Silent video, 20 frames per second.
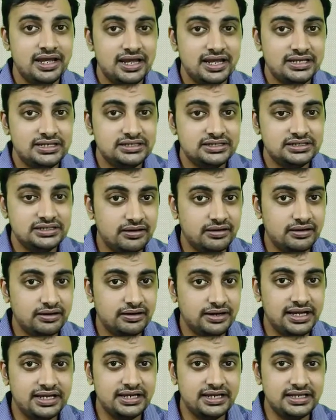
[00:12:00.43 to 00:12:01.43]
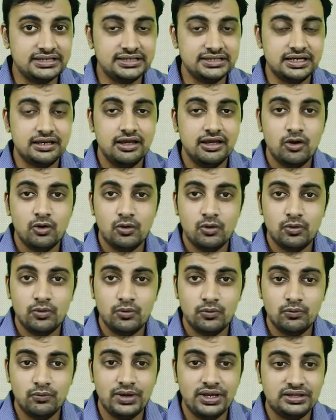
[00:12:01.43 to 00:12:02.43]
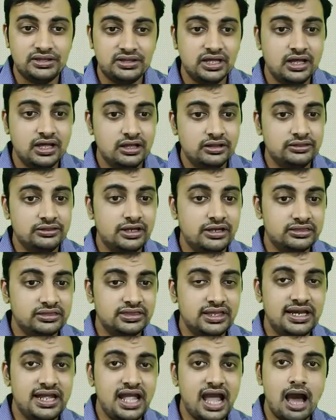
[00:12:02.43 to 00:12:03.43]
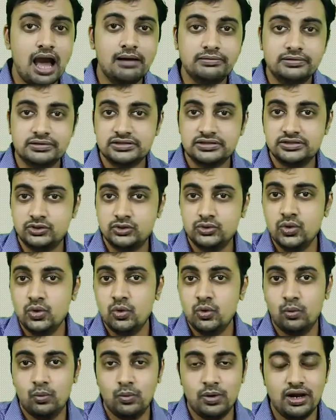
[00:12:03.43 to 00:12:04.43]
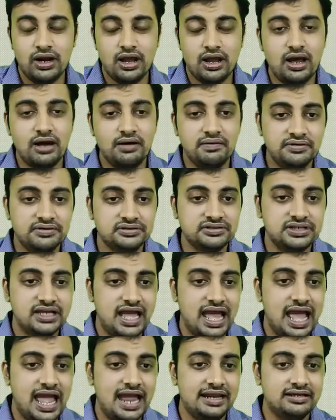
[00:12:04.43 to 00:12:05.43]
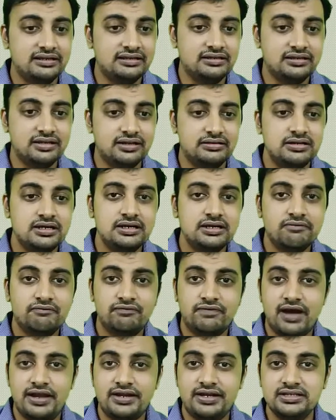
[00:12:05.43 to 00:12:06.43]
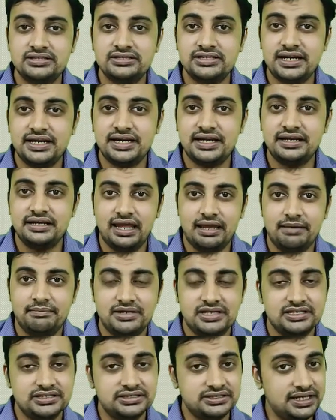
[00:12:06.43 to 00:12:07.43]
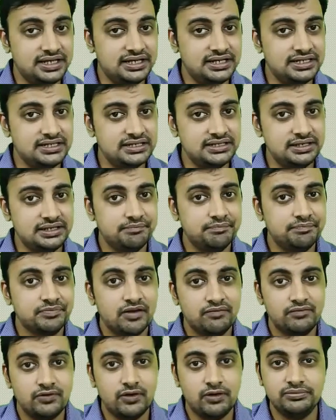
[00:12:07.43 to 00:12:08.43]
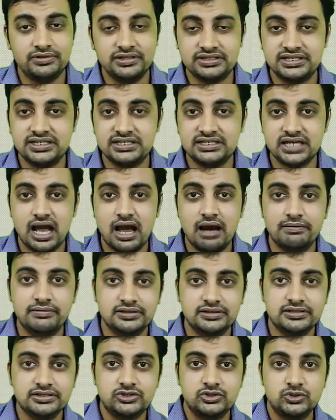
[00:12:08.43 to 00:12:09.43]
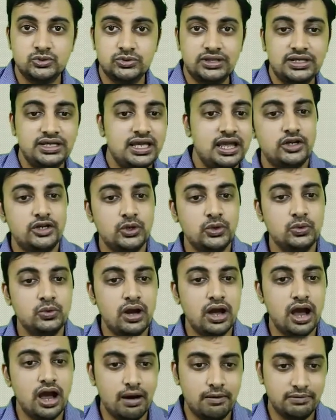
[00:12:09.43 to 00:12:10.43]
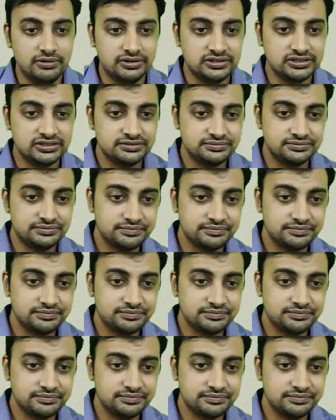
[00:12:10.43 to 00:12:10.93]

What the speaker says: is decreasing with the 3 hours to 1 hours, and the final setting time is decreasing from the 6 hours to the 2 hours.